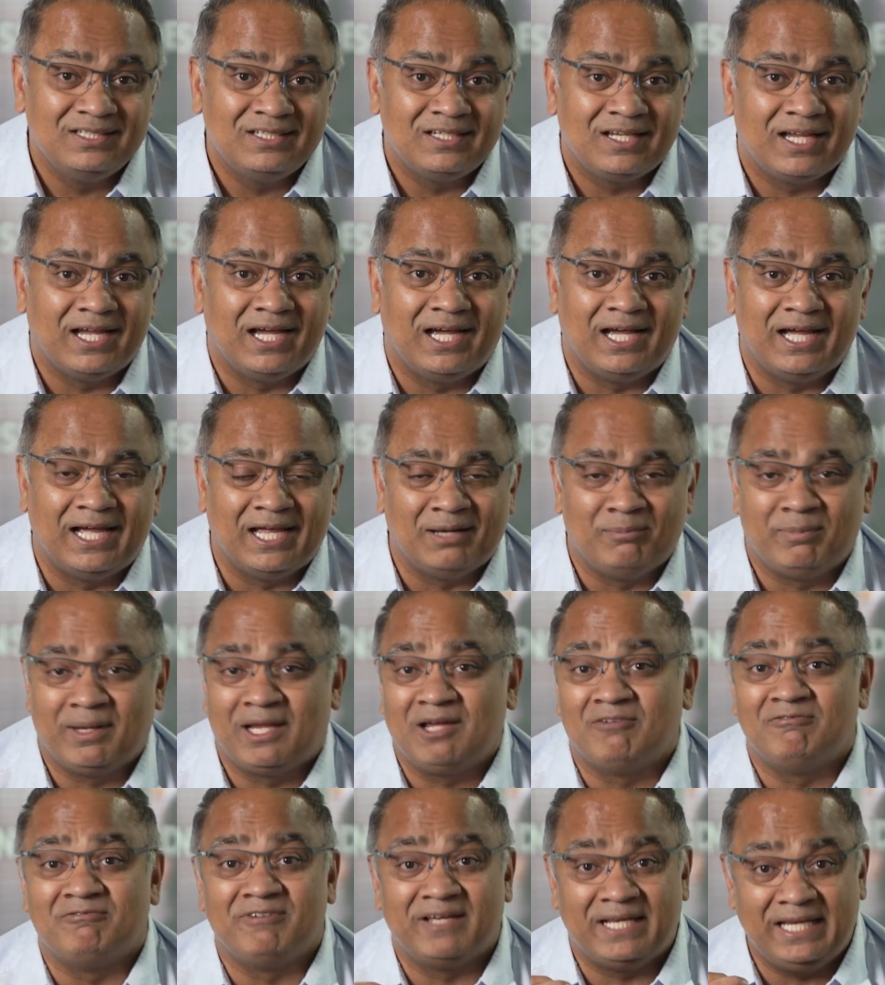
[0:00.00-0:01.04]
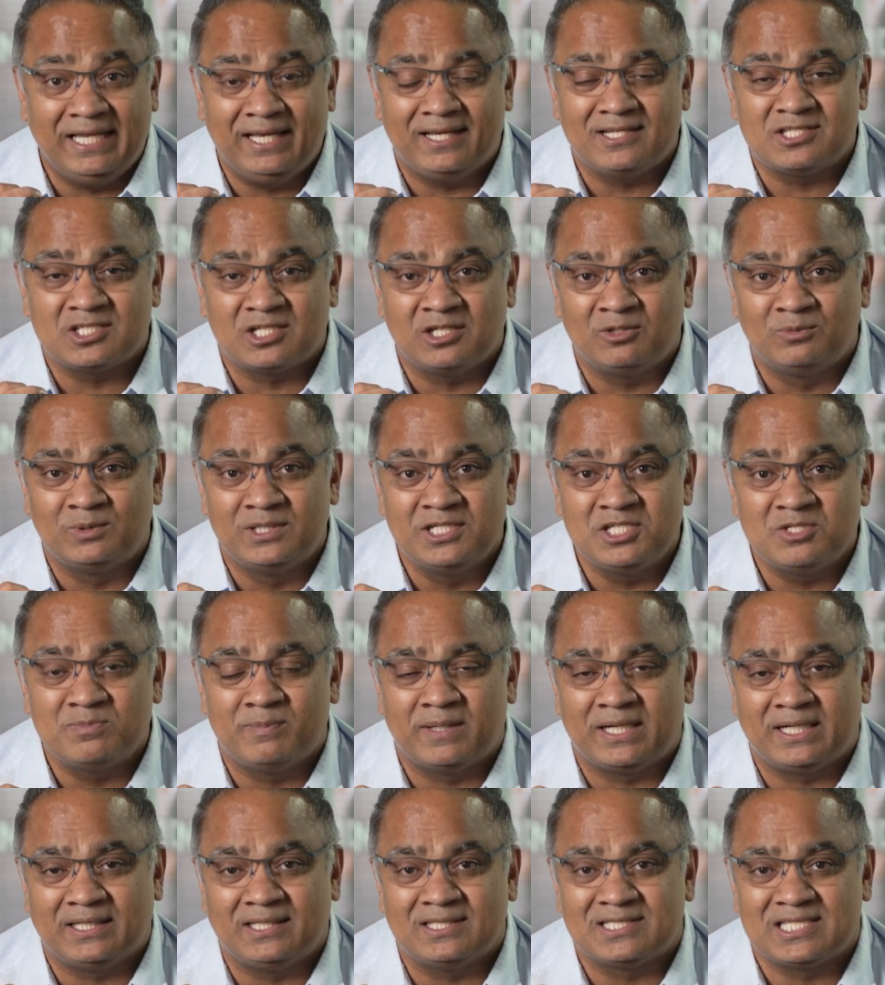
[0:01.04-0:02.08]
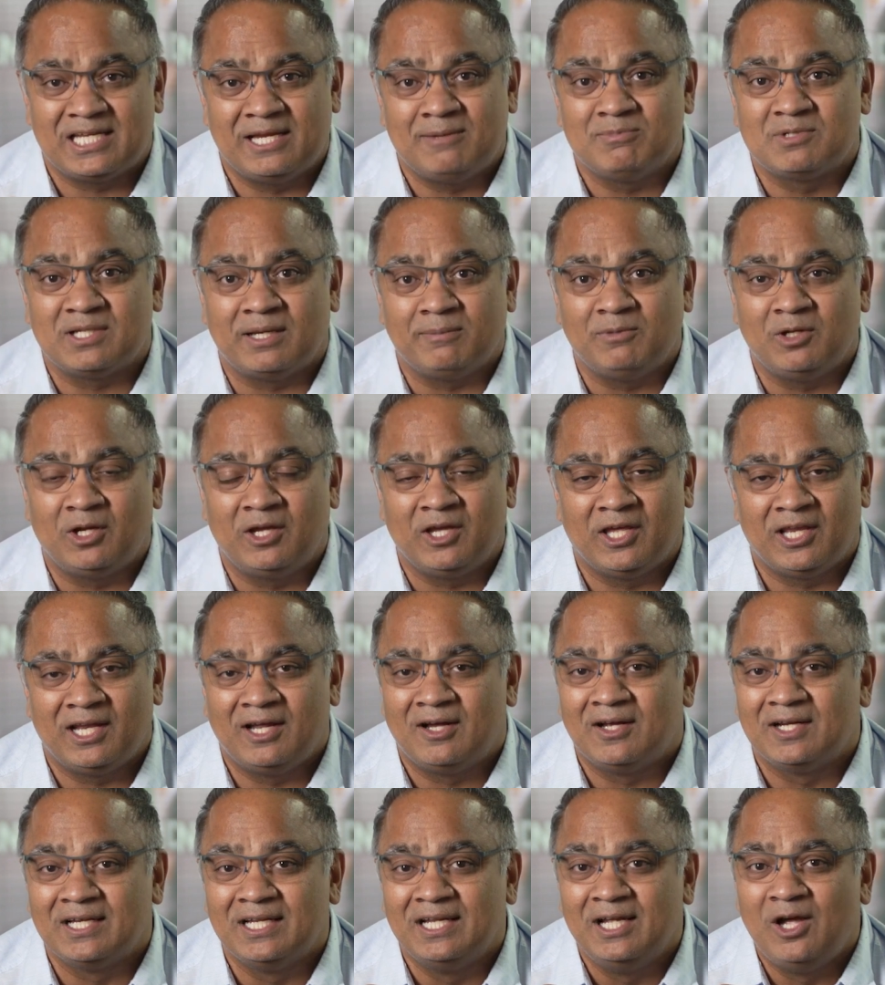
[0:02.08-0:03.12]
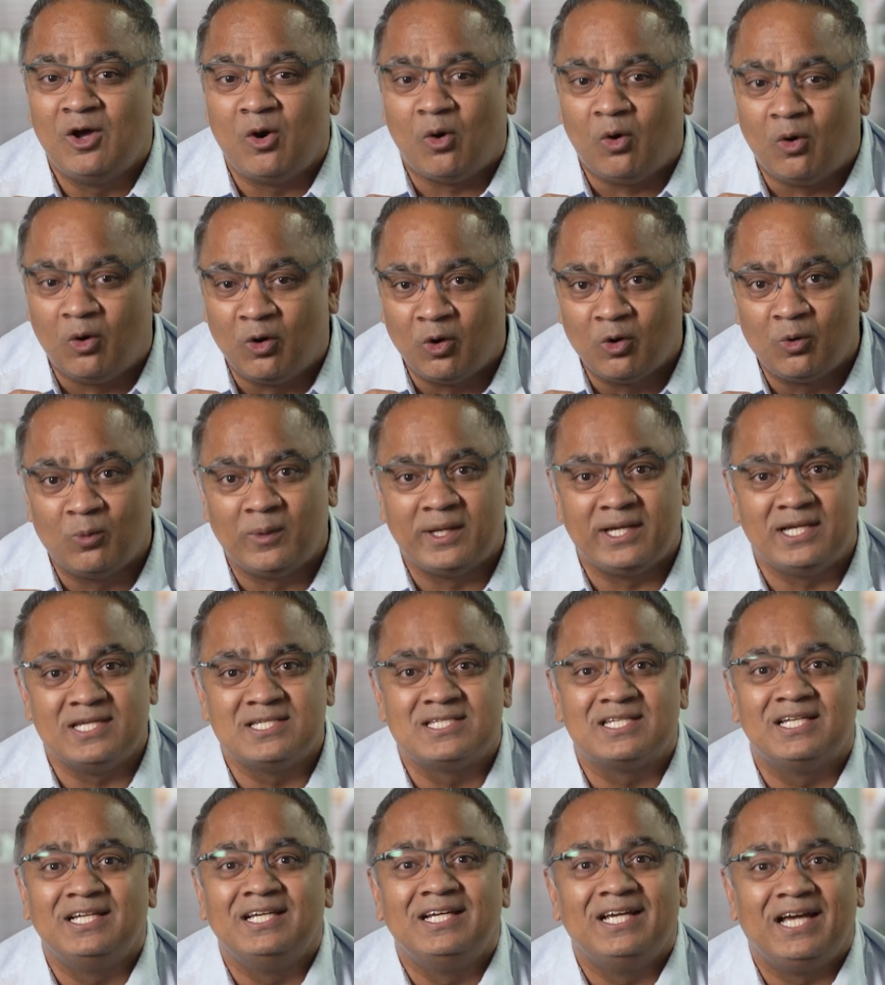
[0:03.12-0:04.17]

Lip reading: and become very risk averse, but at the same time, you cannot always